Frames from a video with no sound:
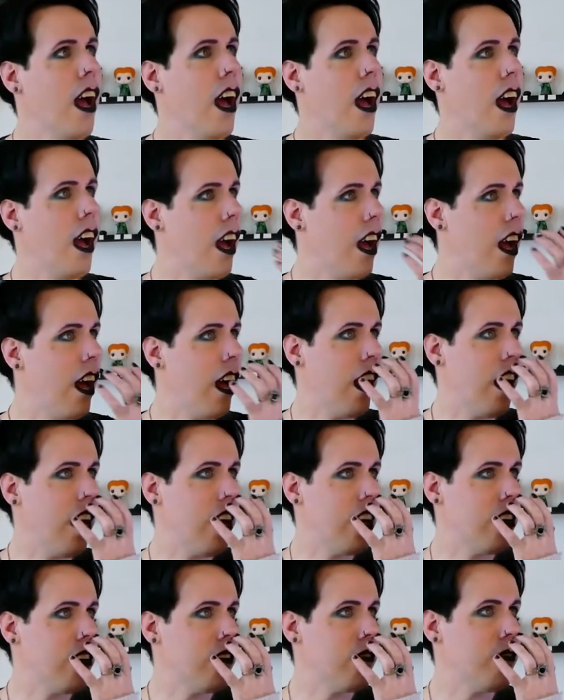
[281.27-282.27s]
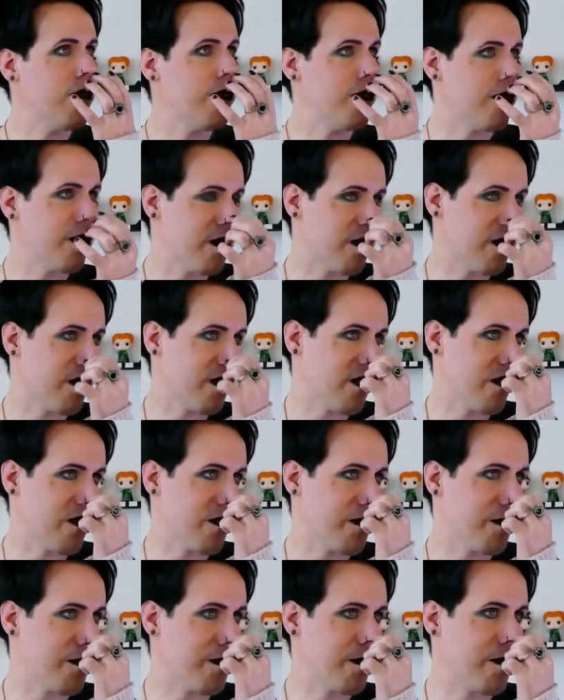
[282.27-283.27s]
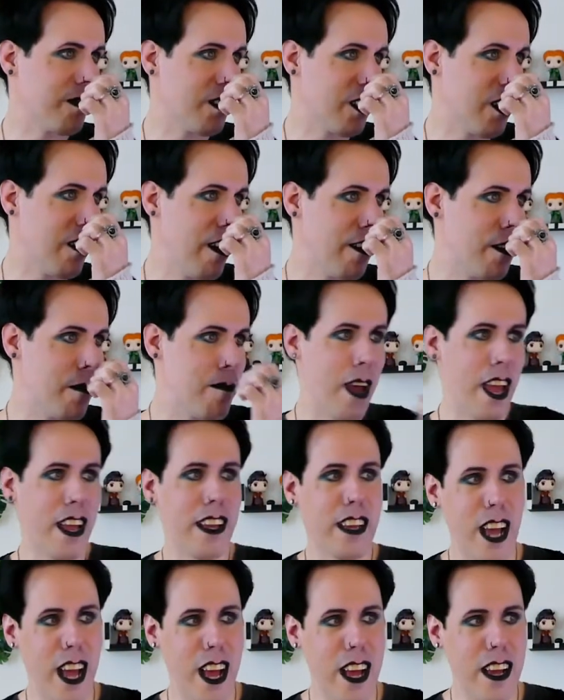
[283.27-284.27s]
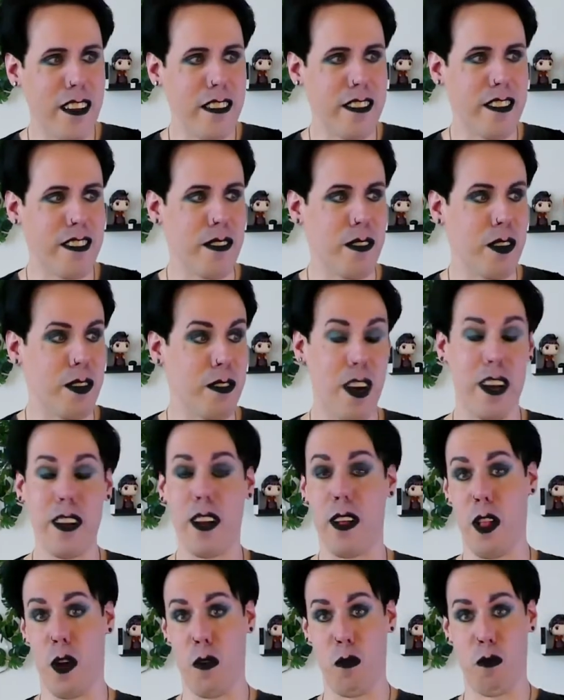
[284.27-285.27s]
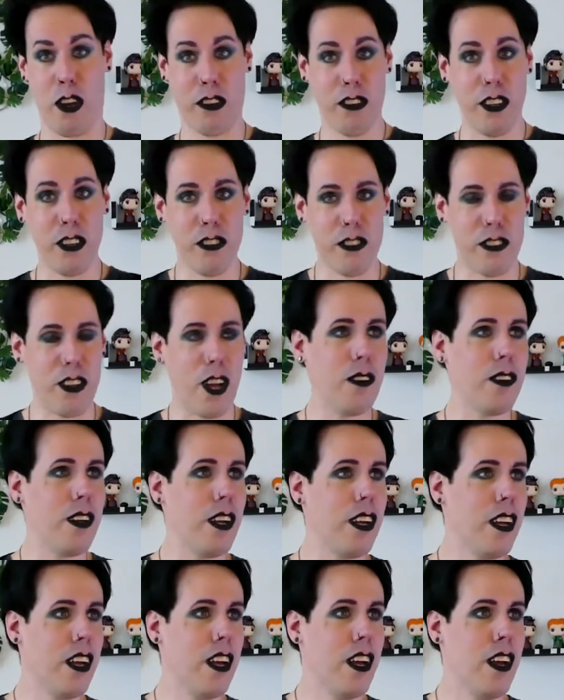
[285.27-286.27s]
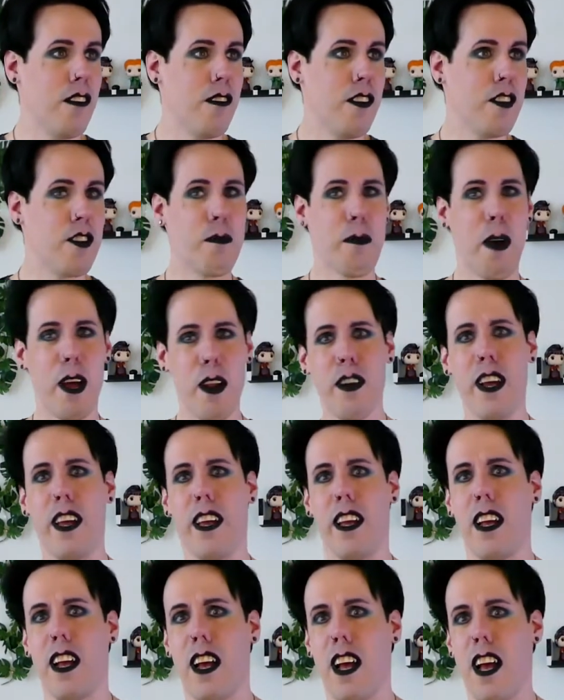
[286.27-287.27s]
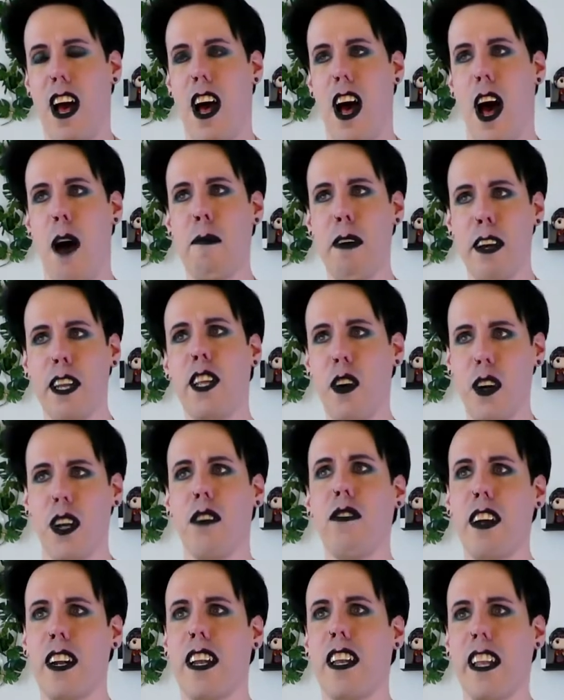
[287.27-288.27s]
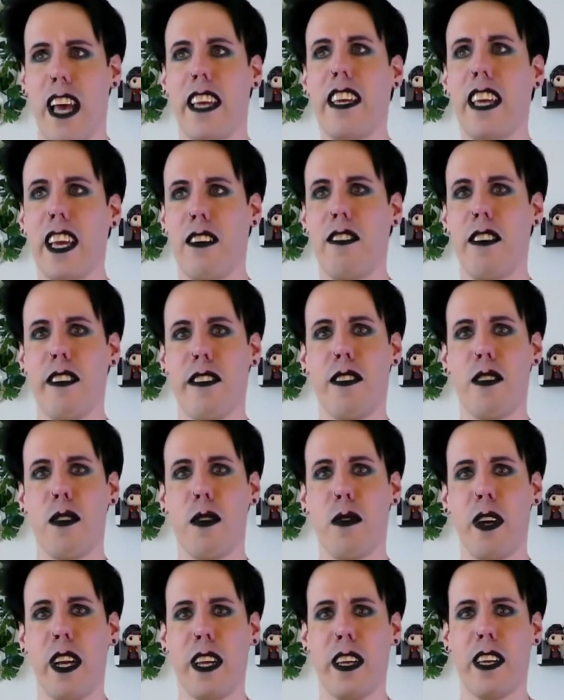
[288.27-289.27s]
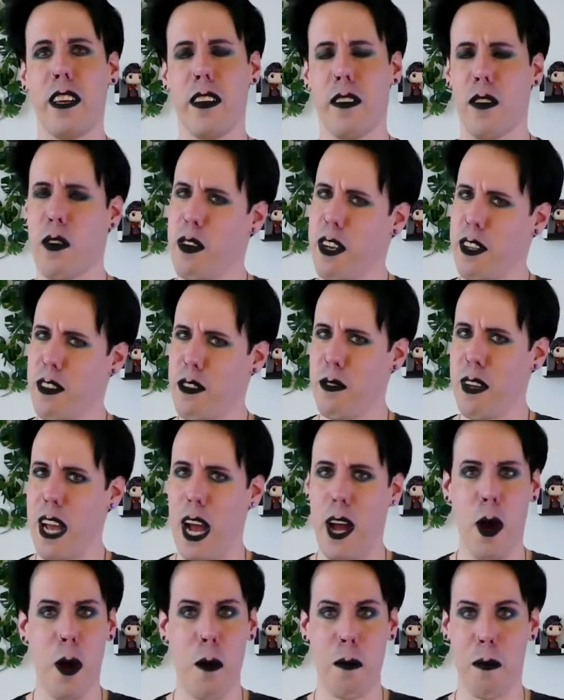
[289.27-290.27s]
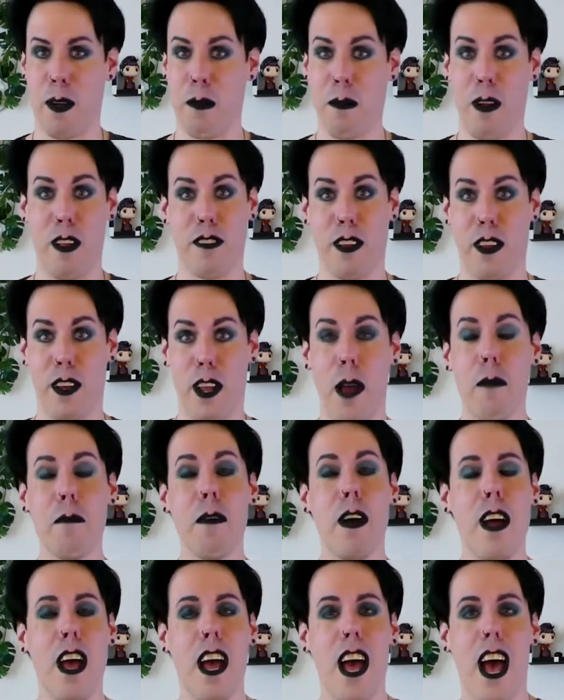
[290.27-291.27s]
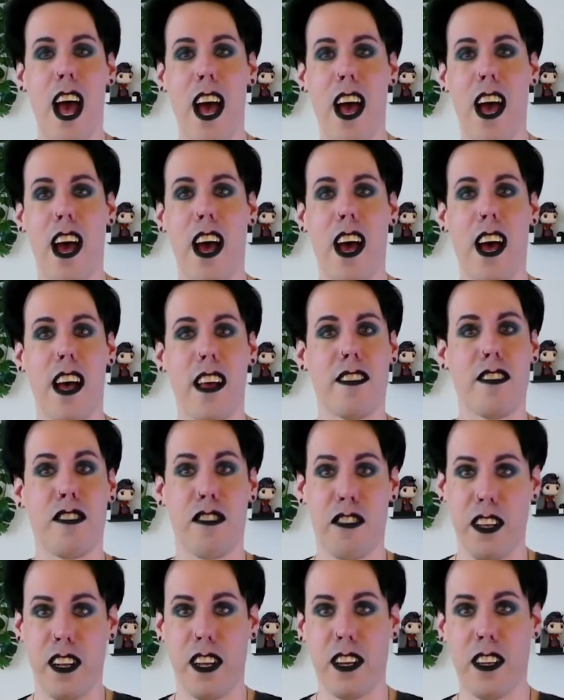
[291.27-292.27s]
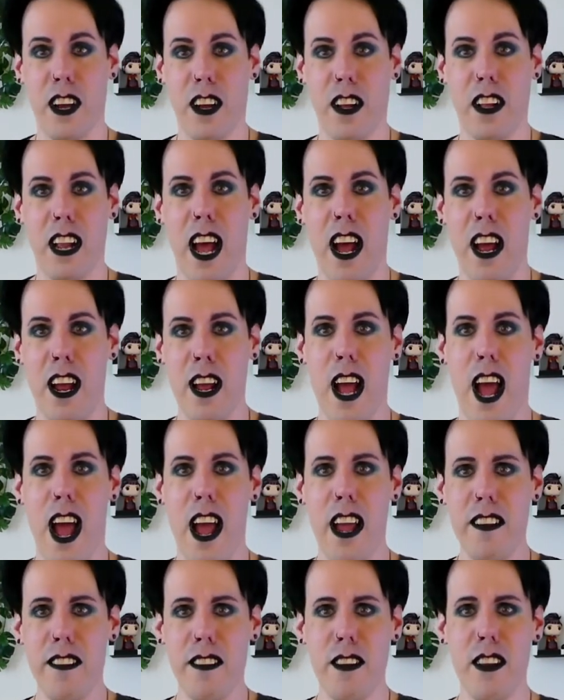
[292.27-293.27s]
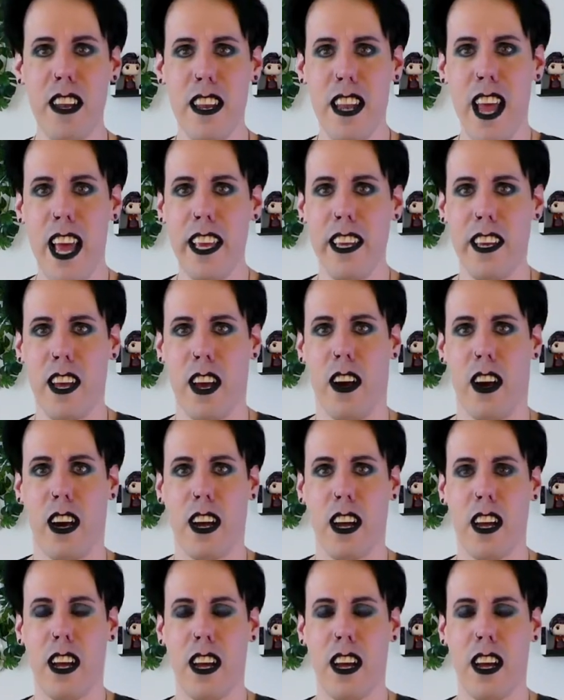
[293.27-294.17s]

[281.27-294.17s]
Yeah, the bank heist, we found out a wishing stone, which, by the way, am I the only one liking Kristen Wiig, I hope I pronounce her name, as Cheetah Girl? I actually like her.